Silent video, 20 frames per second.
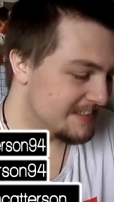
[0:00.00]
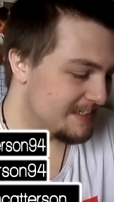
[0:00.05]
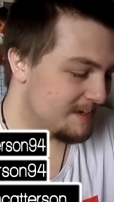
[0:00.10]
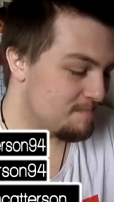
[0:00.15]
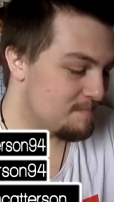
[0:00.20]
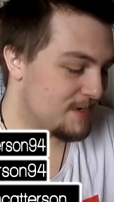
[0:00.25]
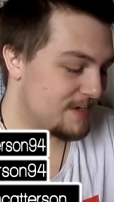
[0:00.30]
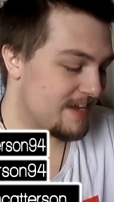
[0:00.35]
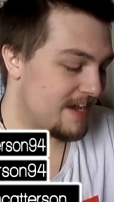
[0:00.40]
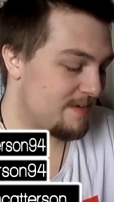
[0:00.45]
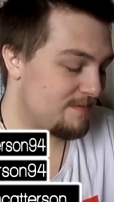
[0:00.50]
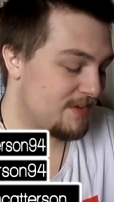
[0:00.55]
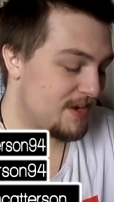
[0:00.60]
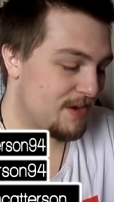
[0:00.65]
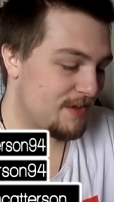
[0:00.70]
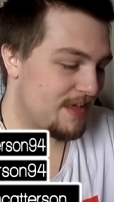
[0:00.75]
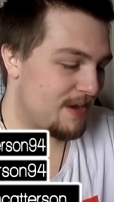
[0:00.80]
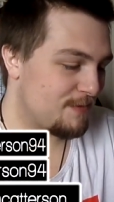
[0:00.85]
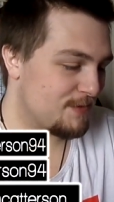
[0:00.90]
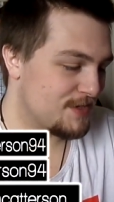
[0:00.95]
But um,
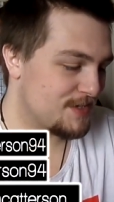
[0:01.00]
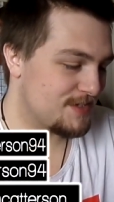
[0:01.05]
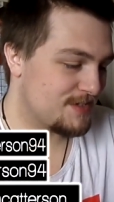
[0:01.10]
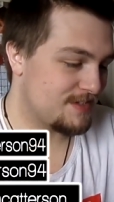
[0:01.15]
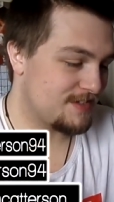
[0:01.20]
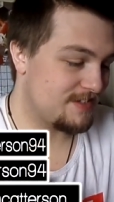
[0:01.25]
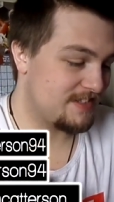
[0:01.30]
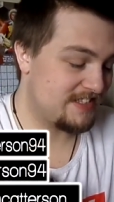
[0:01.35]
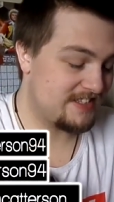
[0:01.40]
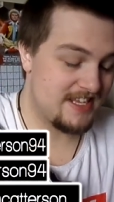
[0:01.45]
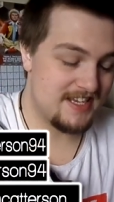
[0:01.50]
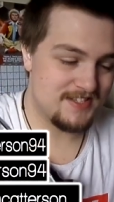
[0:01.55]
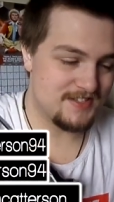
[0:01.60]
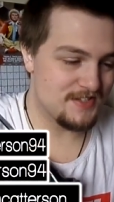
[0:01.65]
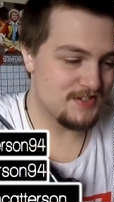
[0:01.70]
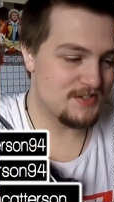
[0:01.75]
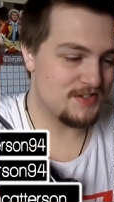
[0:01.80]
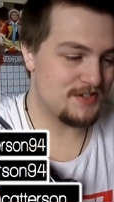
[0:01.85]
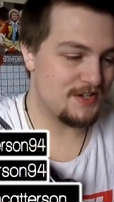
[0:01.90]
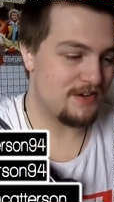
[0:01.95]
no, that was
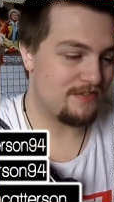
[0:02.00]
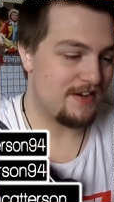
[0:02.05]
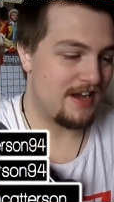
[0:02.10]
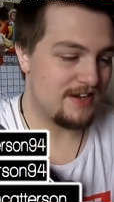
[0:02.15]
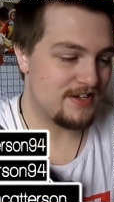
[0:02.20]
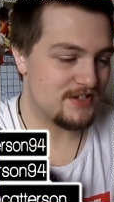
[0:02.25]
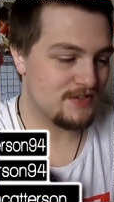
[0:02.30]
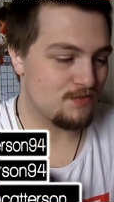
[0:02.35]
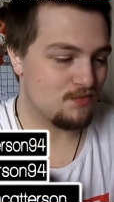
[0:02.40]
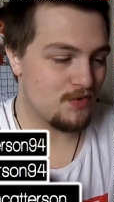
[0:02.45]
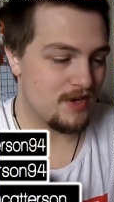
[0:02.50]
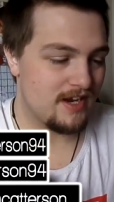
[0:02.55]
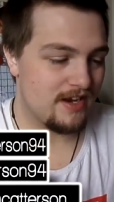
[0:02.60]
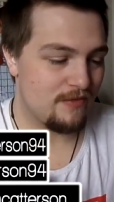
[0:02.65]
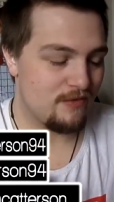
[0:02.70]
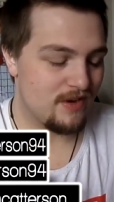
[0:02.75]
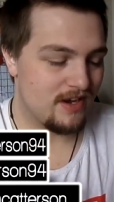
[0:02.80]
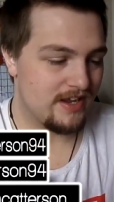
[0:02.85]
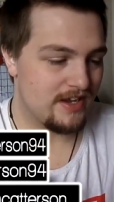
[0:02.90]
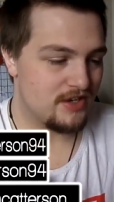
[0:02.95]
decent stuff. I just really,
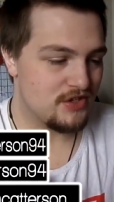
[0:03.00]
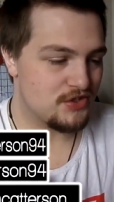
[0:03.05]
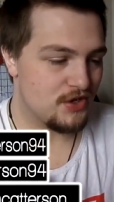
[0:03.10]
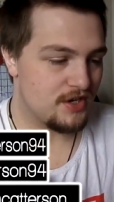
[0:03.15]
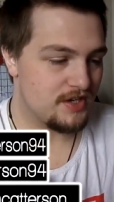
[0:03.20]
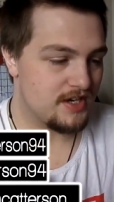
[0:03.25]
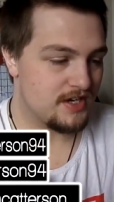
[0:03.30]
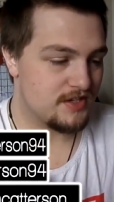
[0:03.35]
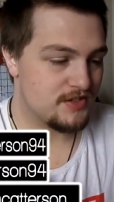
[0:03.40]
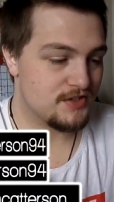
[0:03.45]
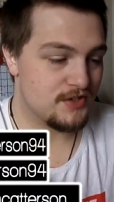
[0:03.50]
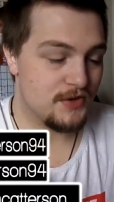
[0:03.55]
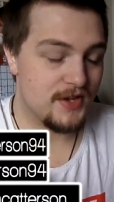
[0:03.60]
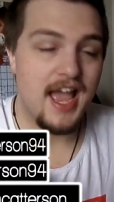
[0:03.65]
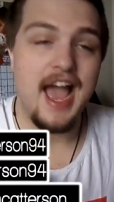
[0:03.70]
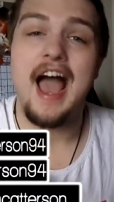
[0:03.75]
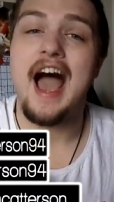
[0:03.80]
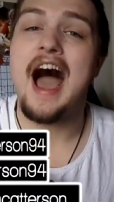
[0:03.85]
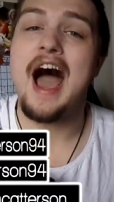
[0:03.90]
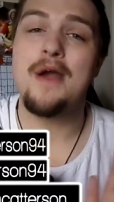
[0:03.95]
really enjoyed it. So
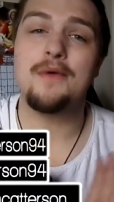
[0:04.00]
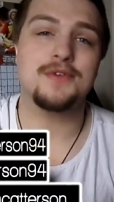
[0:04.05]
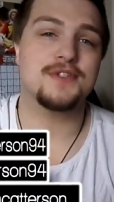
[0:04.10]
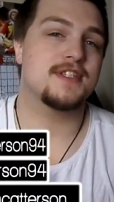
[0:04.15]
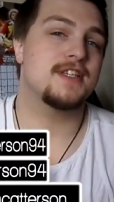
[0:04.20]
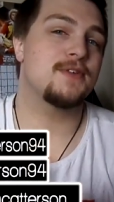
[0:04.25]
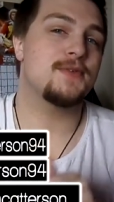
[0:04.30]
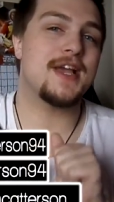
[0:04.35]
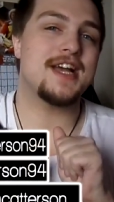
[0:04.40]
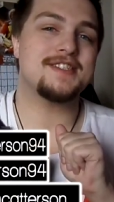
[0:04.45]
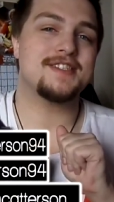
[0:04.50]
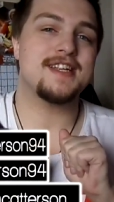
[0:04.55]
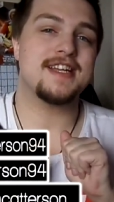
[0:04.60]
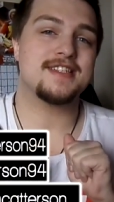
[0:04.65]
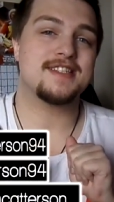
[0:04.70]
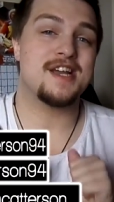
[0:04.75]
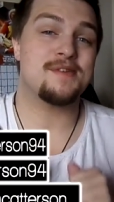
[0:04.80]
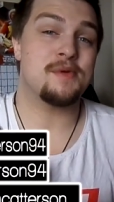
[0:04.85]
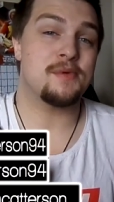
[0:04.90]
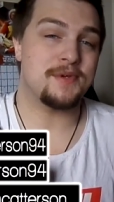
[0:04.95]
yeah, I will see you guys
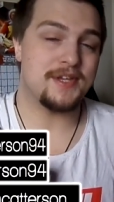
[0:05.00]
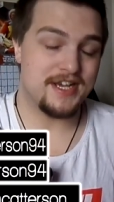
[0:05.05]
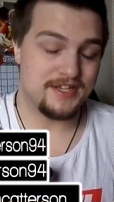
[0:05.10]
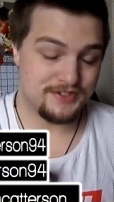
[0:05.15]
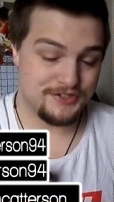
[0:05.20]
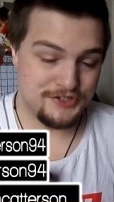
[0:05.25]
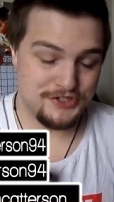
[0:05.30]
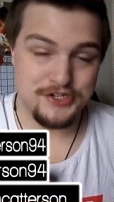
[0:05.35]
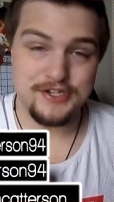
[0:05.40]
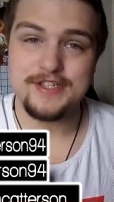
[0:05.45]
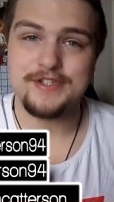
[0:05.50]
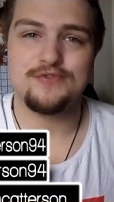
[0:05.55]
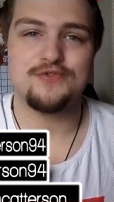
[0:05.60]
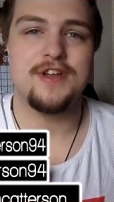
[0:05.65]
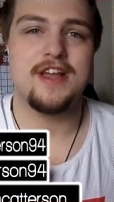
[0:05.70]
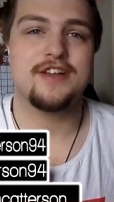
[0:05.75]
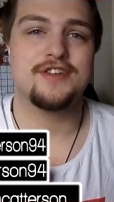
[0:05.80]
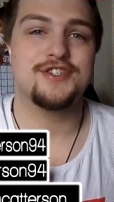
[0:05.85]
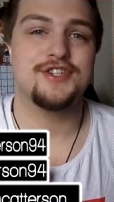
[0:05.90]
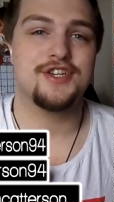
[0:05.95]
next time. If you guys enjoyed this
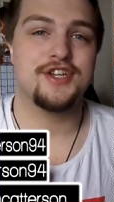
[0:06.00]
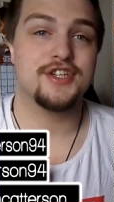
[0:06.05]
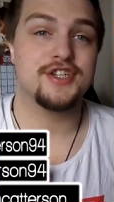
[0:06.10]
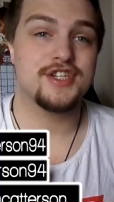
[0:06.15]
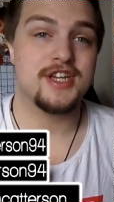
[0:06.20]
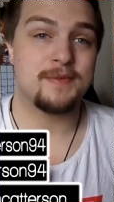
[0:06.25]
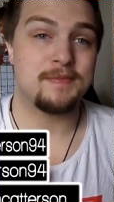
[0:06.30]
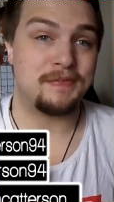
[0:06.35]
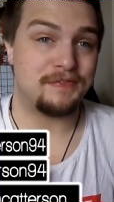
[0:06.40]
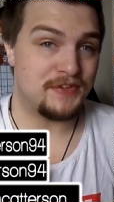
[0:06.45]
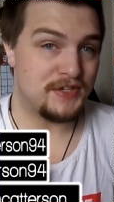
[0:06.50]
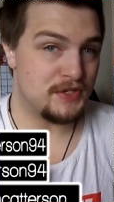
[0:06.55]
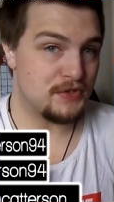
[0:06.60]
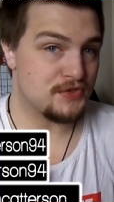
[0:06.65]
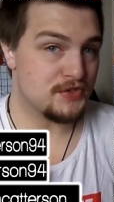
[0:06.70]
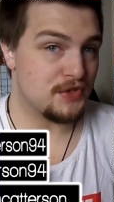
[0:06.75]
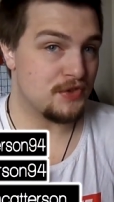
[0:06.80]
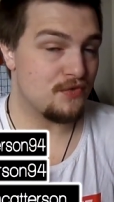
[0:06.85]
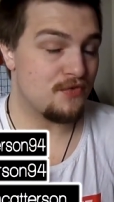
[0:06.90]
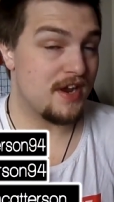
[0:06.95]
reaction, you can check my
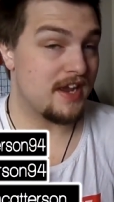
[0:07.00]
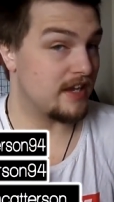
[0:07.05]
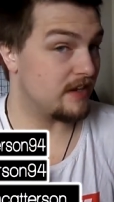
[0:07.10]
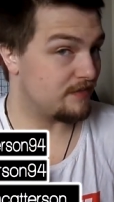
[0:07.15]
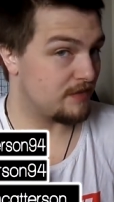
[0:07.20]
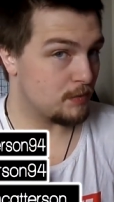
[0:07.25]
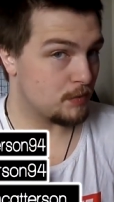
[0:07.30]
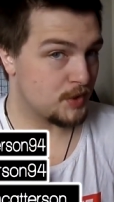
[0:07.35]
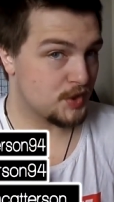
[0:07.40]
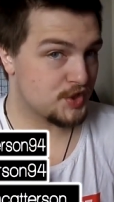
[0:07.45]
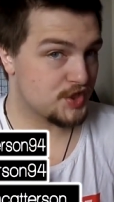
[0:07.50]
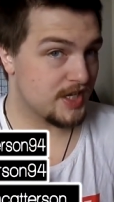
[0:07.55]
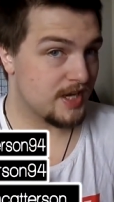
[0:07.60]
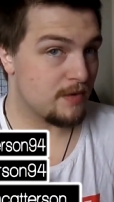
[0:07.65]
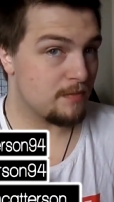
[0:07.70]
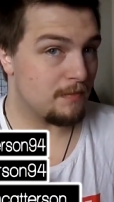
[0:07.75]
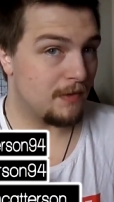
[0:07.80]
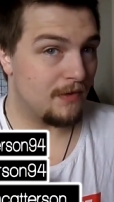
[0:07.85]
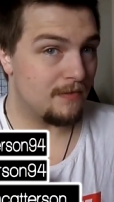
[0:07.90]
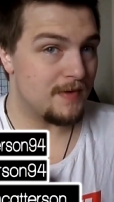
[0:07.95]
videos on the right if you want to check
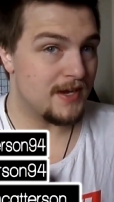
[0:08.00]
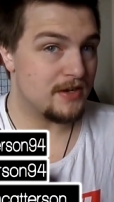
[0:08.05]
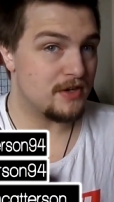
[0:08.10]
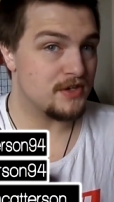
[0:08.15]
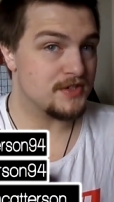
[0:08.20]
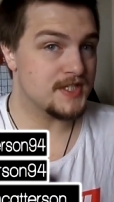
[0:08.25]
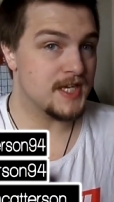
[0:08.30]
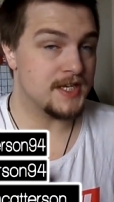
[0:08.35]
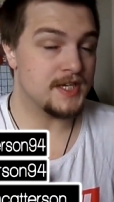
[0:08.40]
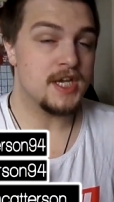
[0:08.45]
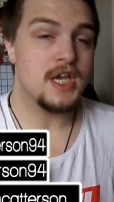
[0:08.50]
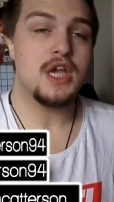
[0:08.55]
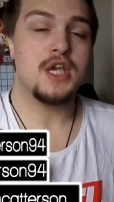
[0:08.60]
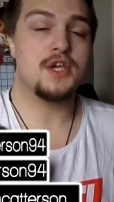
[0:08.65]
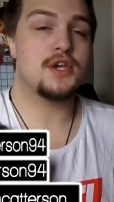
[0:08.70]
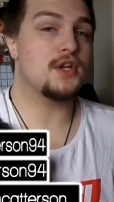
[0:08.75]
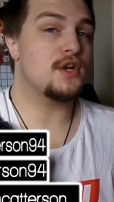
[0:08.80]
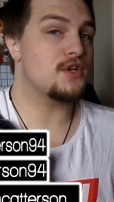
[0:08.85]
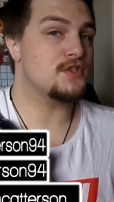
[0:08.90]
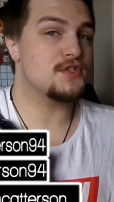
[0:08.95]
out more of my content.
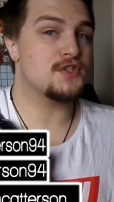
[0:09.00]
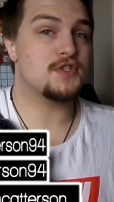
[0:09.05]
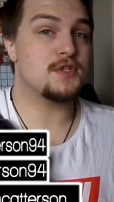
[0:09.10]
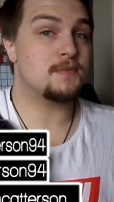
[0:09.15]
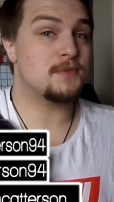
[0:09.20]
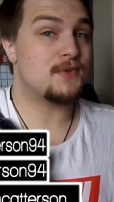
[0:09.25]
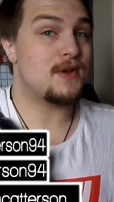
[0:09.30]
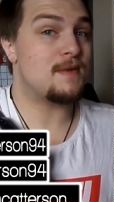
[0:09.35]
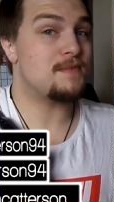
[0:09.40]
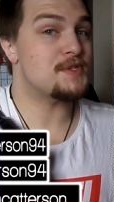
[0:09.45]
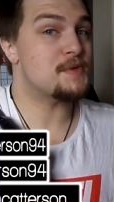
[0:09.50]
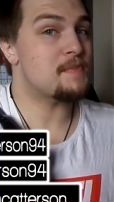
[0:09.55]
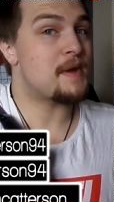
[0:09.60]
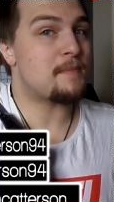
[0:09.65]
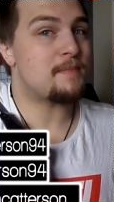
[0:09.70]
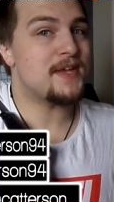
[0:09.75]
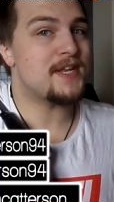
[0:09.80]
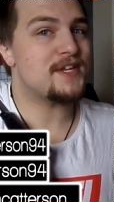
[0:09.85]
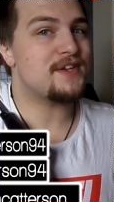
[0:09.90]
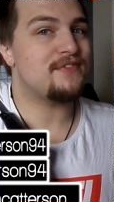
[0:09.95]
You can also subscribe to my
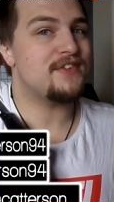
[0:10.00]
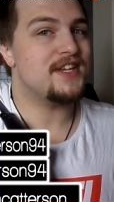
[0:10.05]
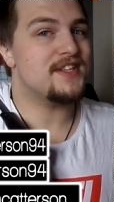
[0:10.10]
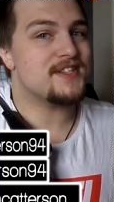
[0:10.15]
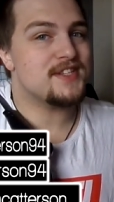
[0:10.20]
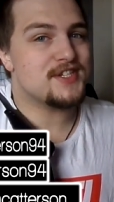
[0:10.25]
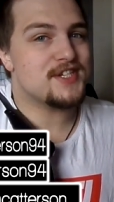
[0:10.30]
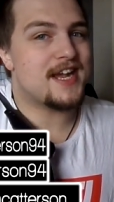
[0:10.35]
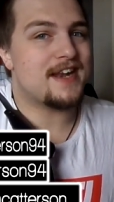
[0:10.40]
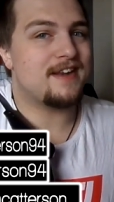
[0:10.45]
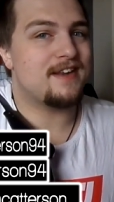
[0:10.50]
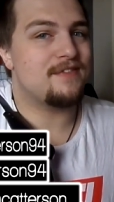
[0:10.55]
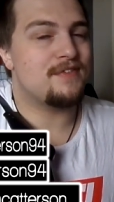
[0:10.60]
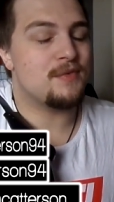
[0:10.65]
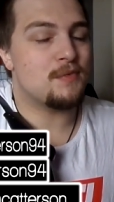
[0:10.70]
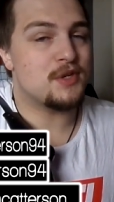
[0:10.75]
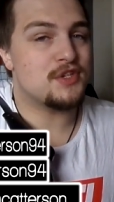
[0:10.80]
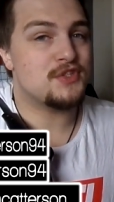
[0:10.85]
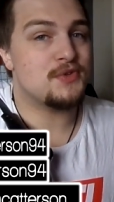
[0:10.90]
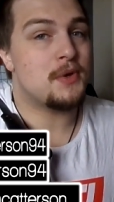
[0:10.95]
media feeds and channel if
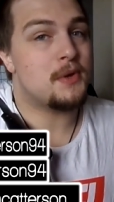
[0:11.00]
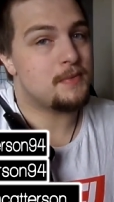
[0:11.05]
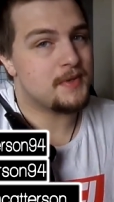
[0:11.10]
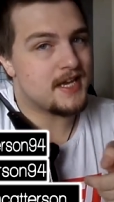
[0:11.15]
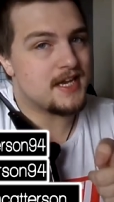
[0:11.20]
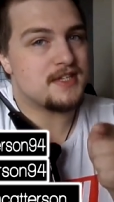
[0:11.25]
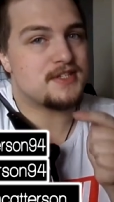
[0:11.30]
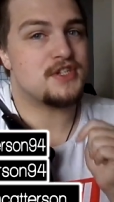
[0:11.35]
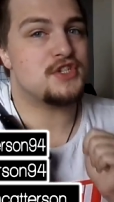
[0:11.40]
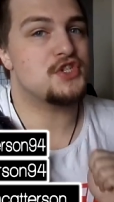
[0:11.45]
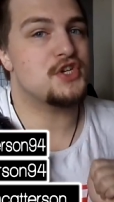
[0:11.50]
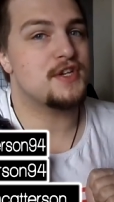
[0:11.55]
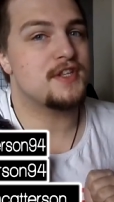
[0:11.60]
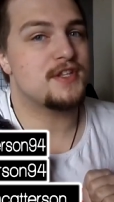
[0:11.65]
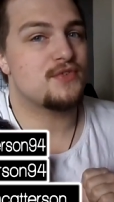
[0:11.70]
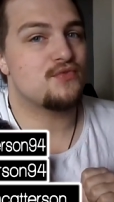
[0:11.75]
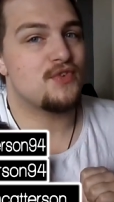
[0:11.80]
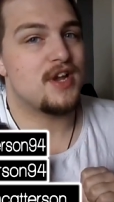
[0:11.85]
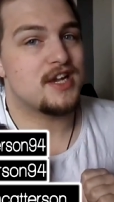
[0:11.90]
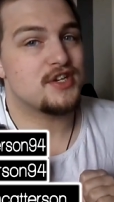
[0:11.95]
you want to. Hope you guys enjoyed
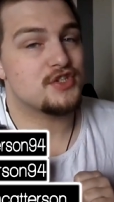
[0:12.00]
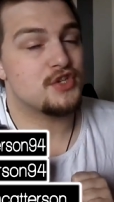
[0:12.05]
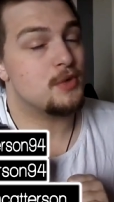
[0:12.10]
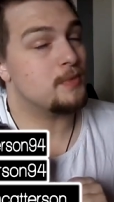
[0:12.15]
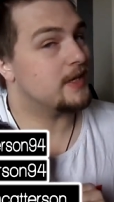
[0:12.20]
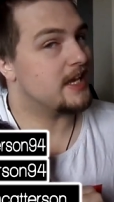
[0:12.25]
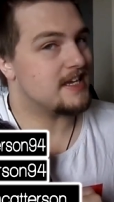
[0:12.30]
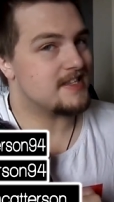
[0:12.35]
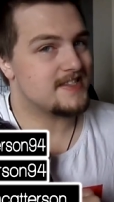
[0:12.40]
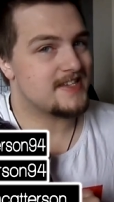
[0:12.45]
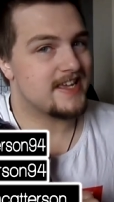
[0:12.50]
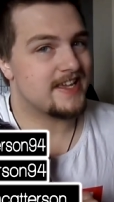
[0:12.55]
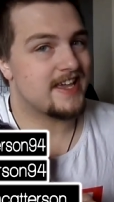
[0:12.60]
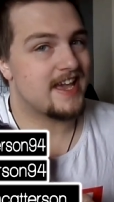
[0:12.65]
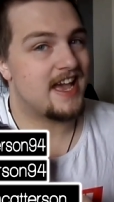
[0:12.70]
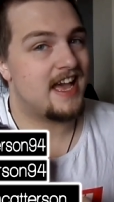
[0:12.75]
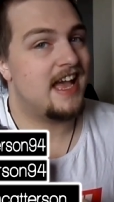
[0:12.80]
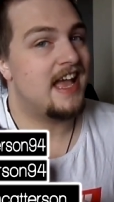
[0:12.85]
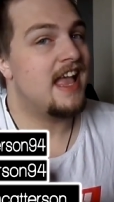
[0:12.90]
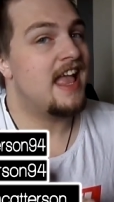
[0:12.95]
this reaction. Hope you guys take
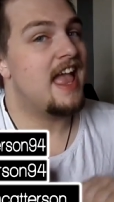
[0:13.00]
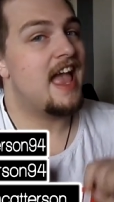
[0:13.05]
care.